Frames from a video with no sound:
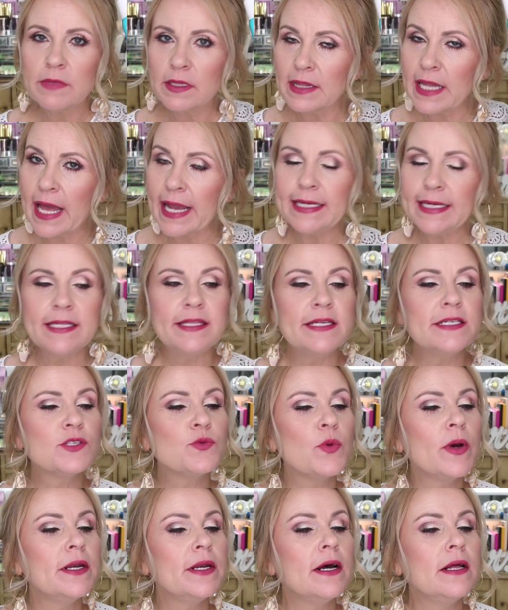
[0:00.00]
Liked this
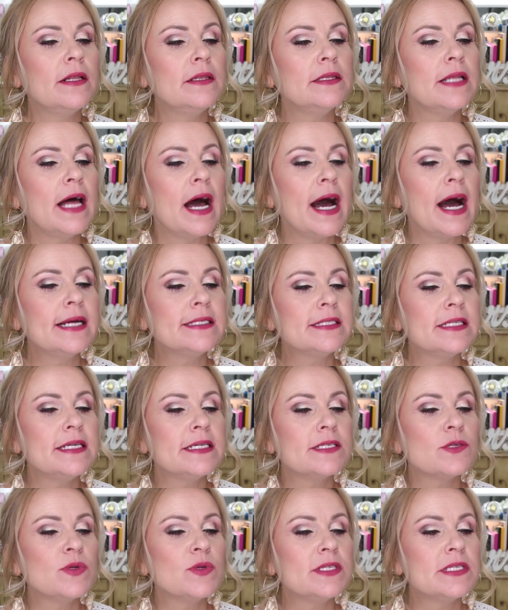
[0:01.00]
one a lot.
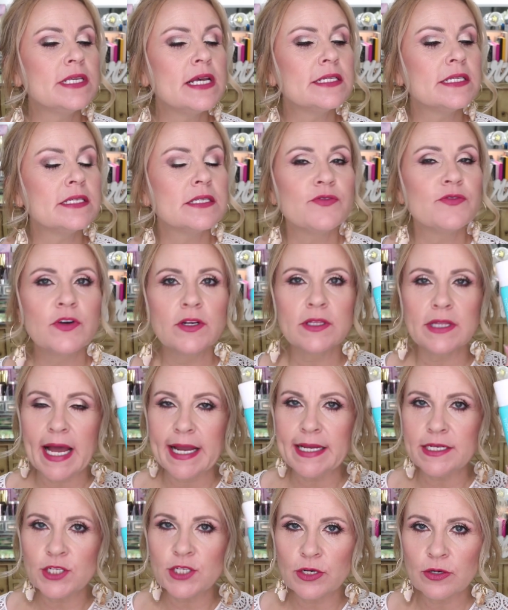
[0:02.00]
This one says it's for
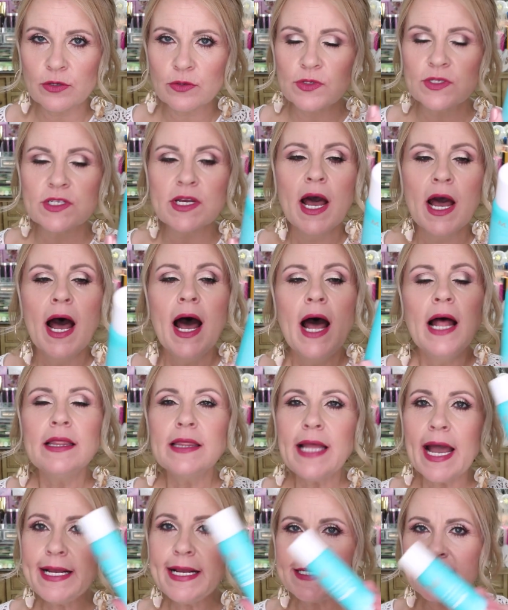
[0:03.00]
light tones.
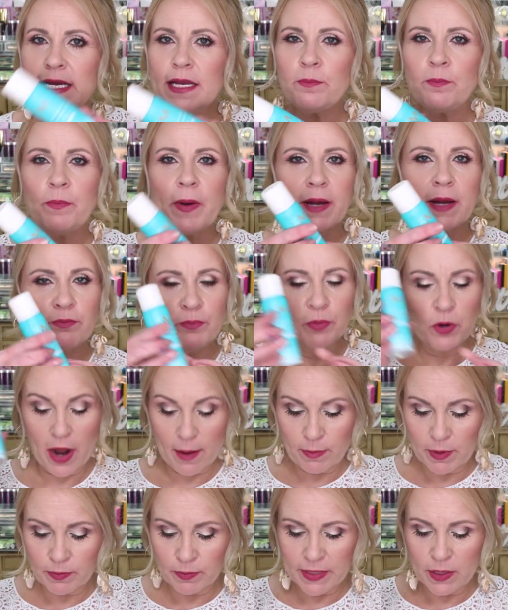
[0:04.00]
Liked it, but
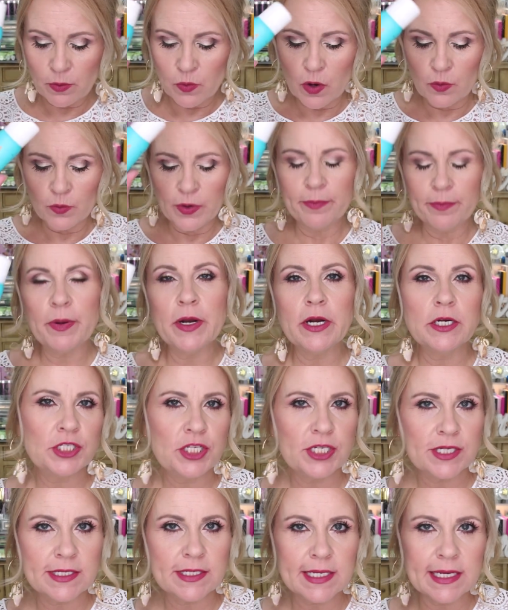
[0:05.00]
probably won't
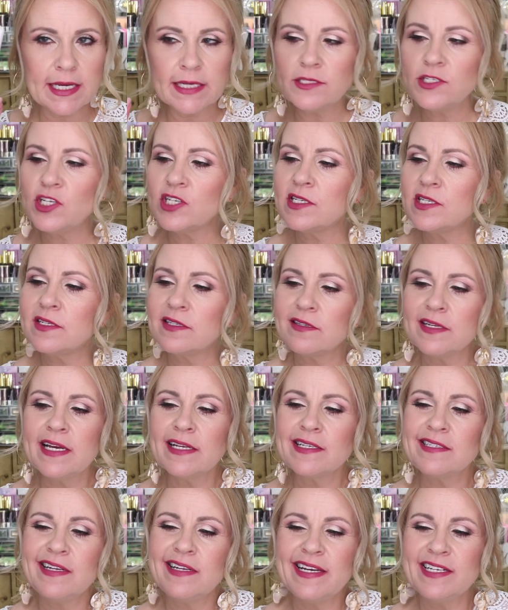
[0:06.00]
repurchase it. Just
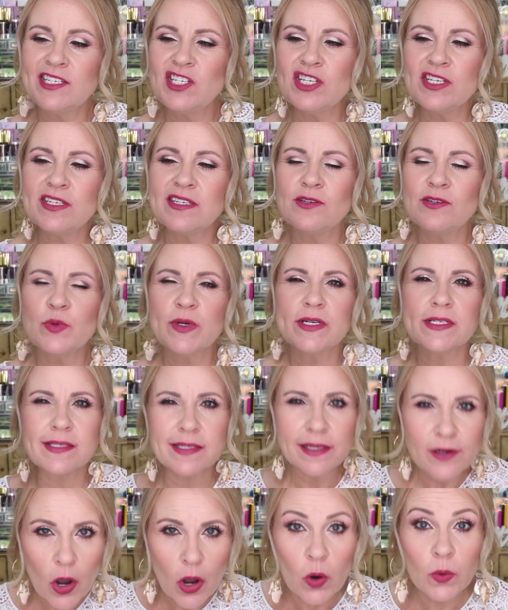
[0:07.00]
it, it just was
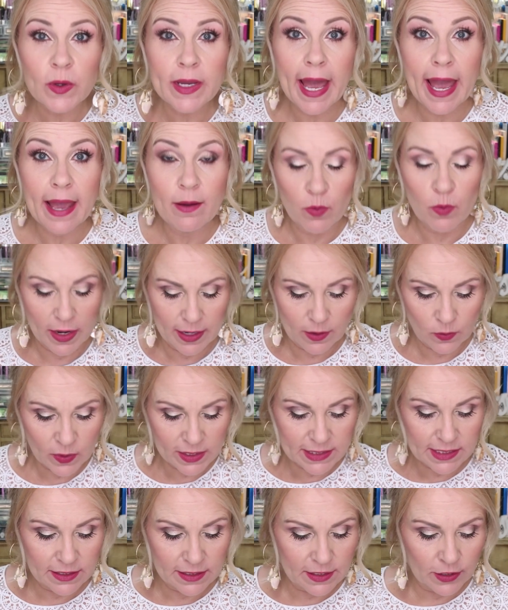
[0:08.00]
an okay one. It
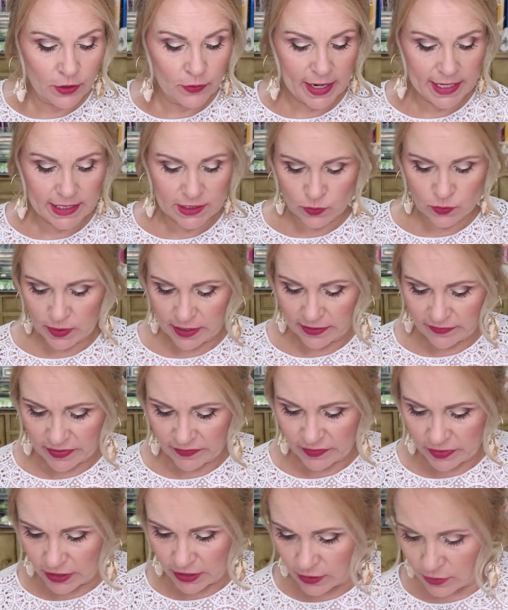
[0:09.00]
wasn't the greatest one I've
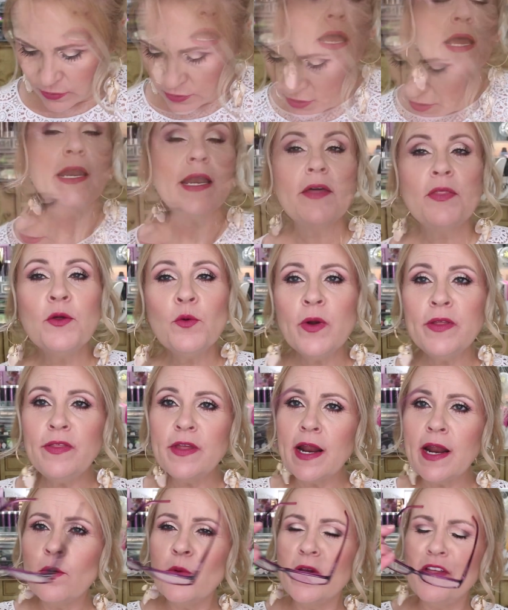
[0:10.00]
ever used. Another one
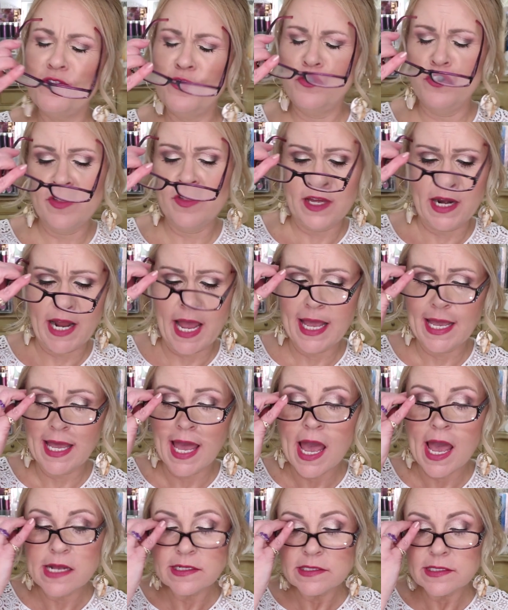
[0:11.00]
that I went through that I
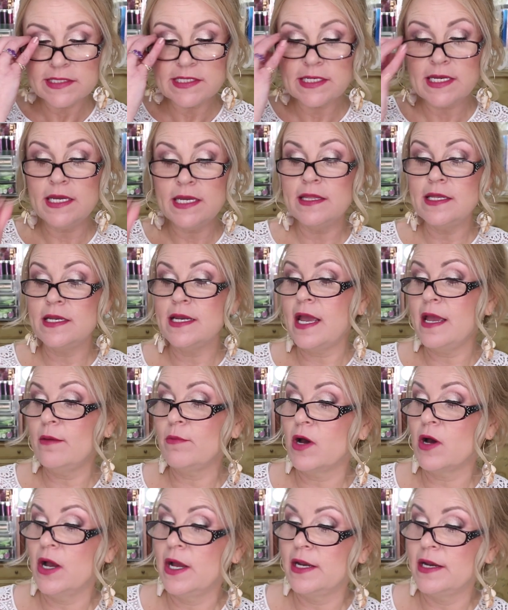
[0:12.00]
can't see the
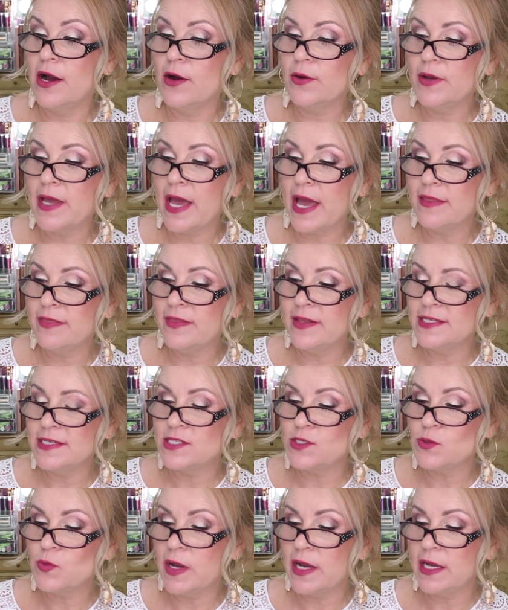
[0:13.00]
name on. Okay,
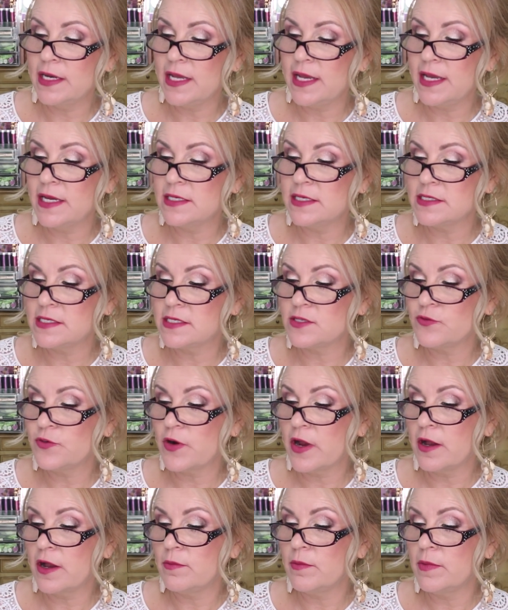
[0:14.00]
this one is
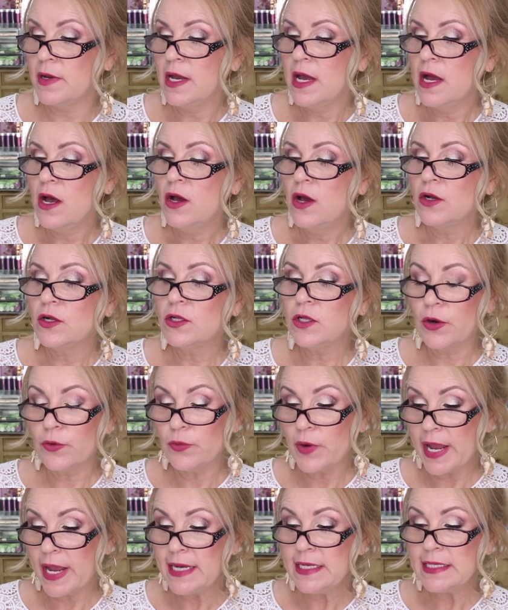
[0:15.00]
from
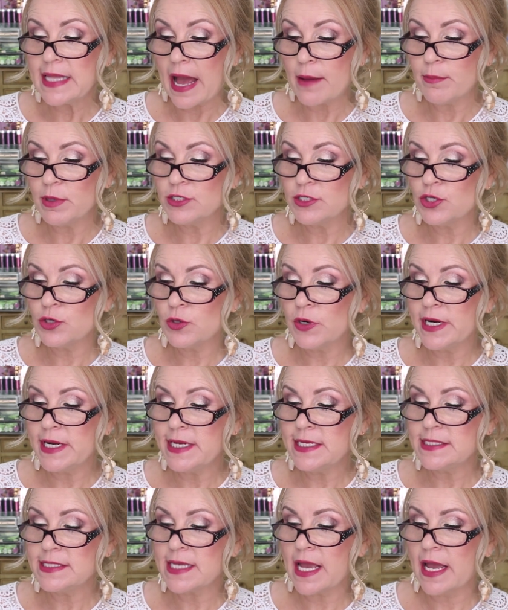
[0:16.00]
Klorane
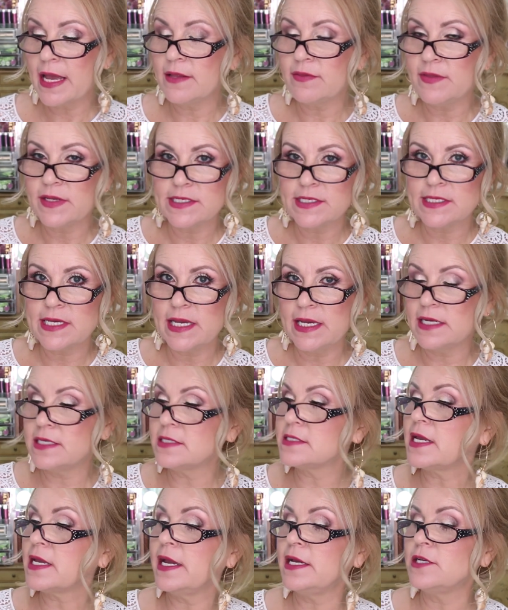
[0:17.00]
Laboratories, and this
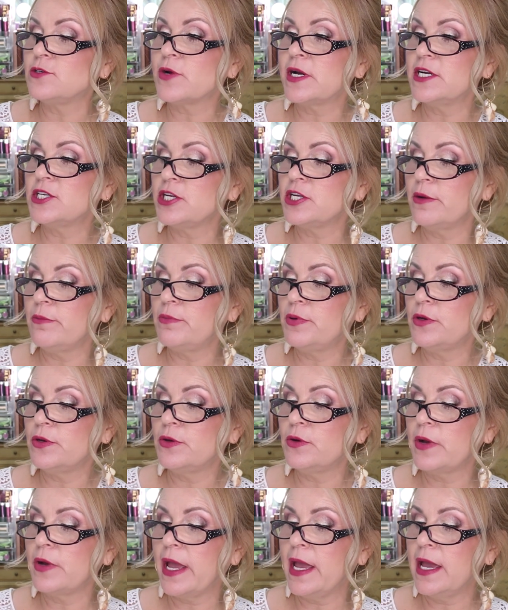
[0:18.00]
is a dry shampoo.